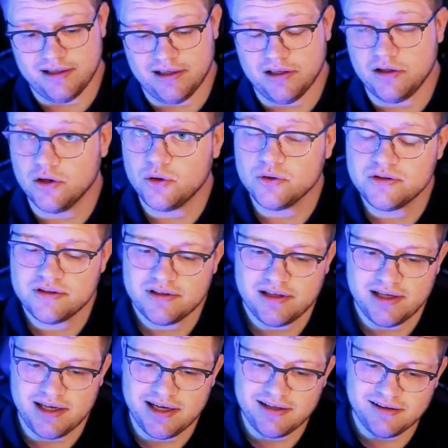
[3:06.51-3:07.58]
a node
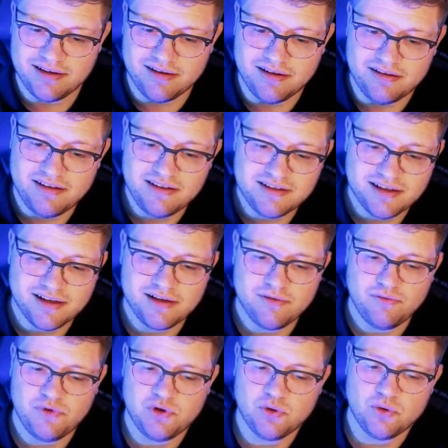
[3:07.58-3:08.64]
and the detail
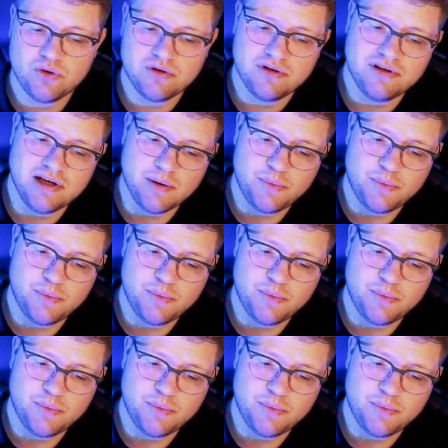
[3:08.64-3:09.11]
view